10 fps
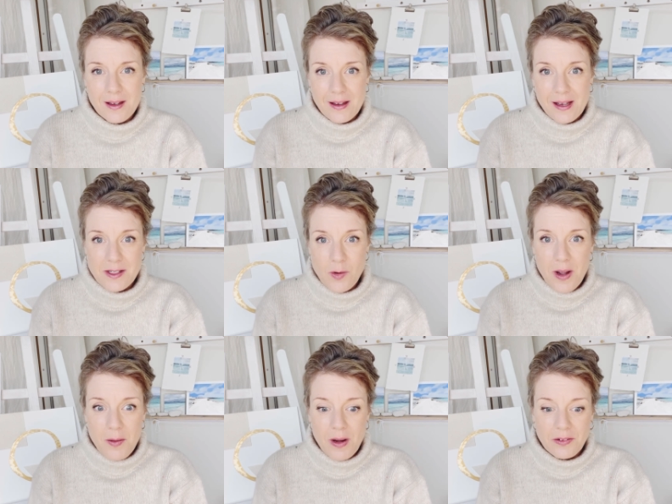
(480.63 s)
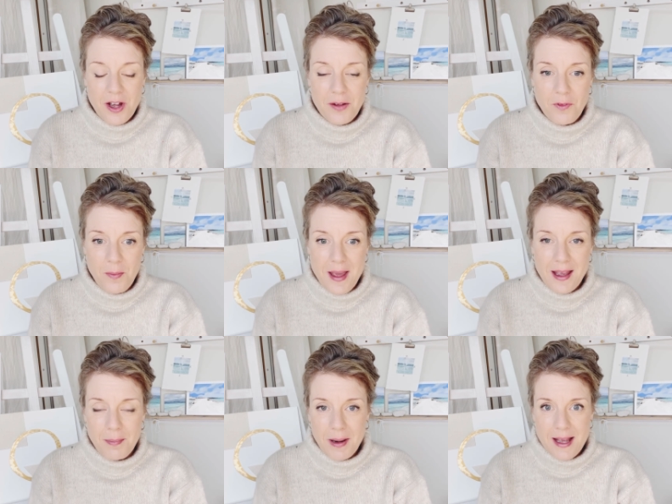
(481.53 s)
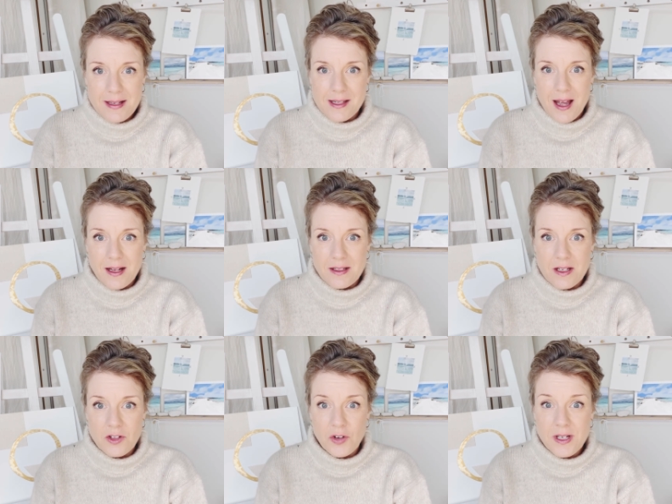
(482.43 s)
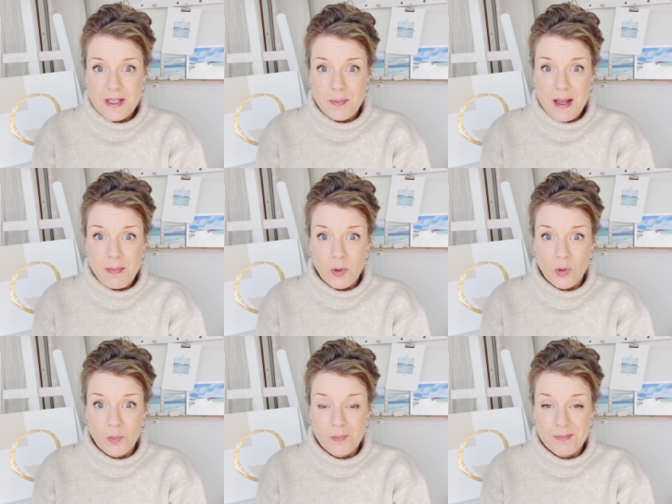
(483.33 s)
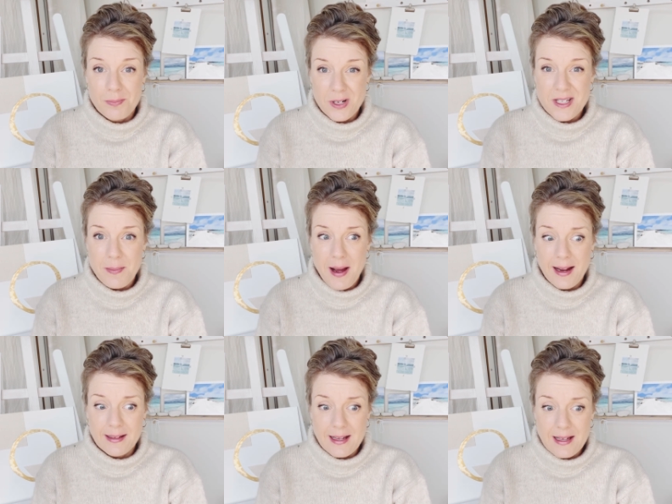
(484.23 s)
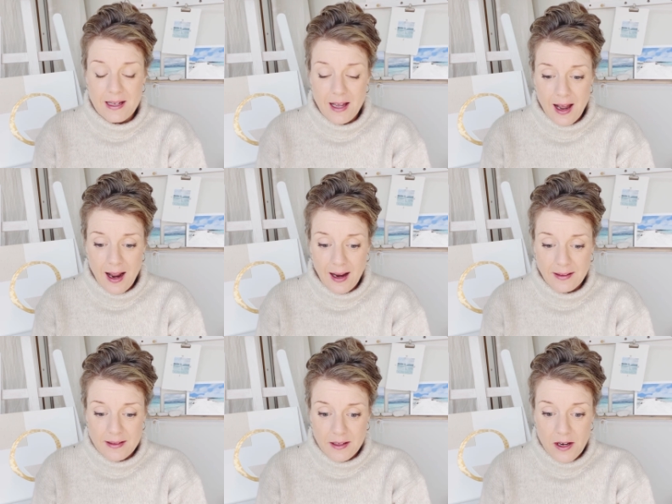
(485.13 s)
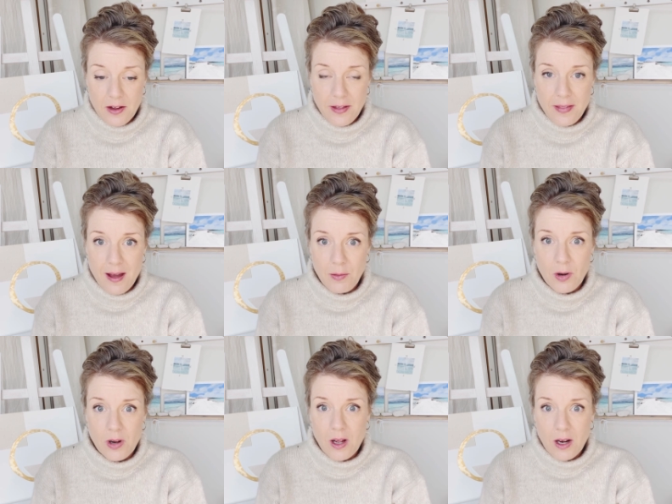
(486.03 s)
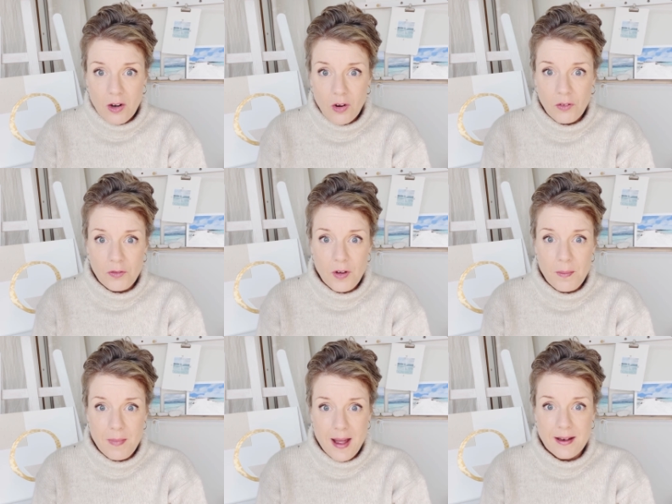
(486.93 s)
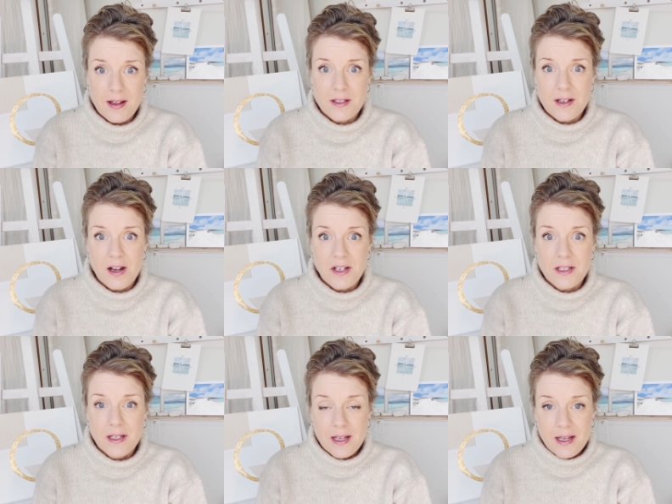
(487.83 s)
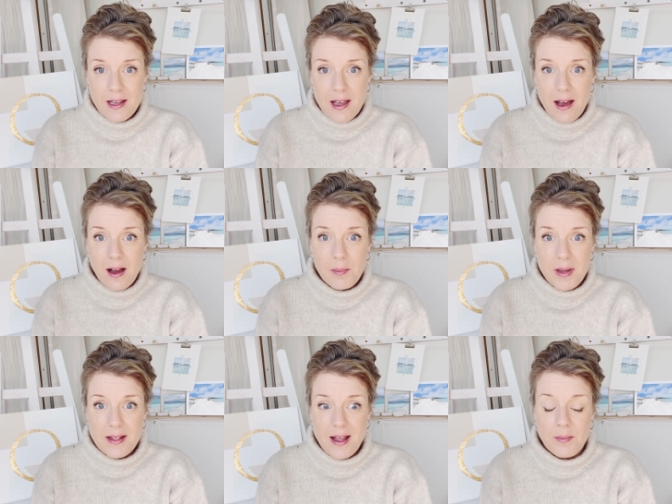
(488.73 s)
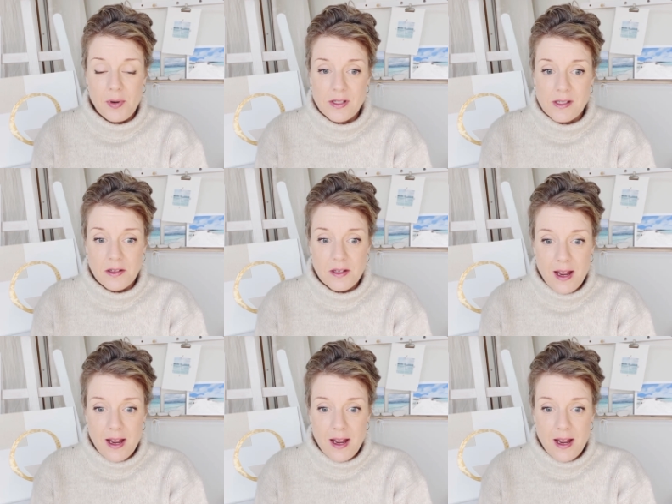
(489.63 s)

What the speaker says: It's quite well known for being a place that treated people pretty badly, and I know that there were a lot of men that died in that prison.